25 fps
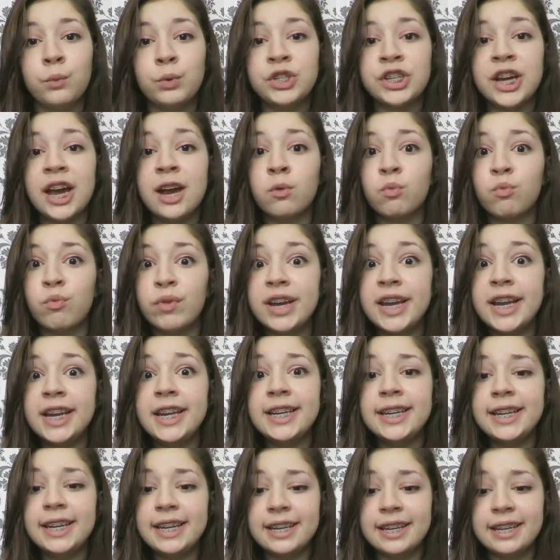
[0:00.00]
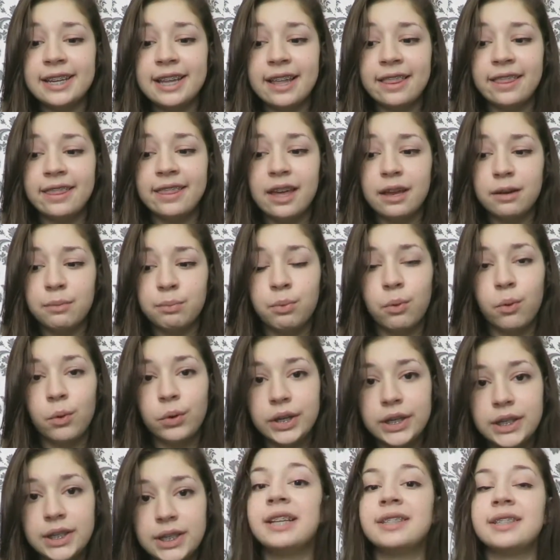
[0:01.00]
which I really needed at that
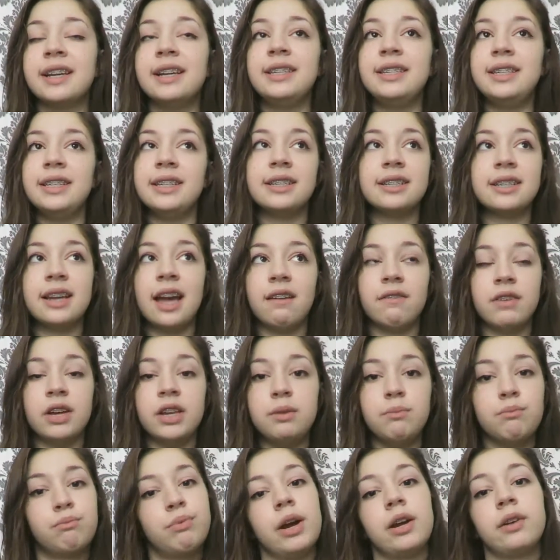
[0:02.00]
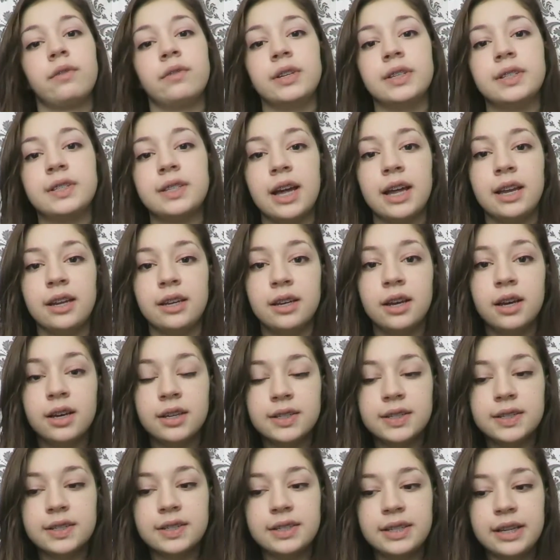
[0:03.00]
point as I didn't have any breakfast and
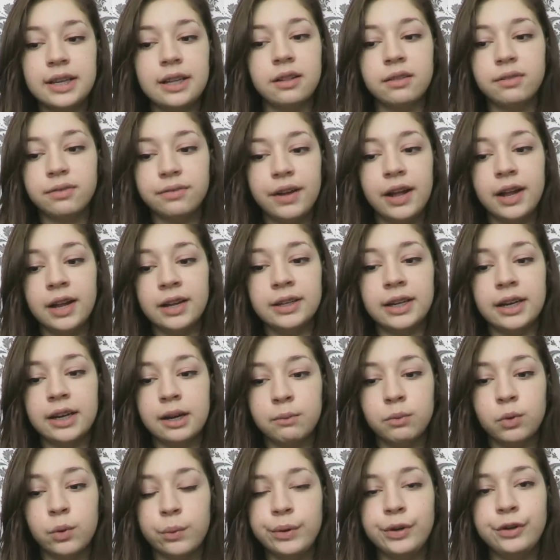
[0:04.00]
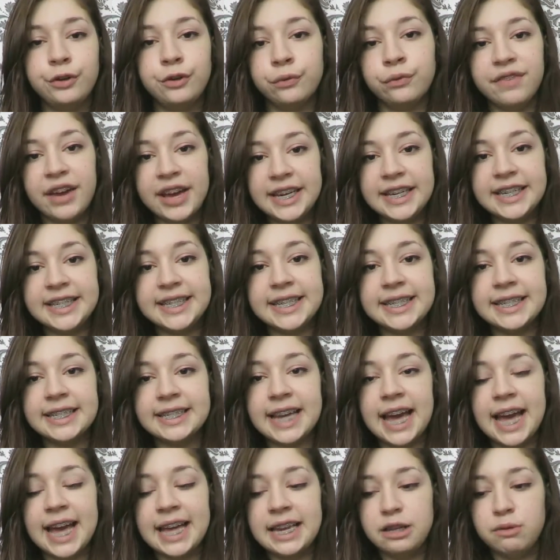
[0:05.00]
still felt like I'm going to faint
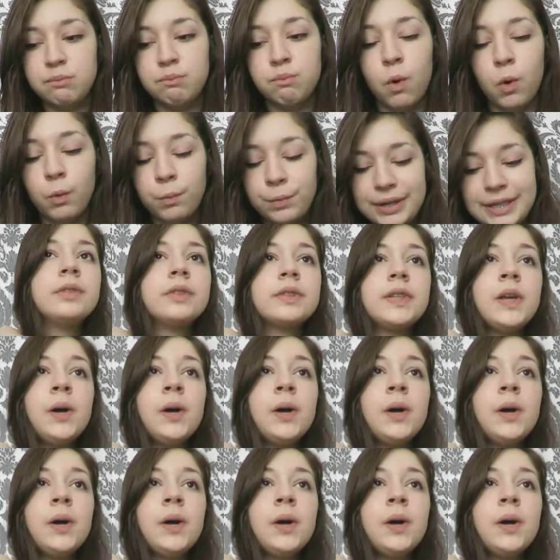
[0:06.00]
at any moment.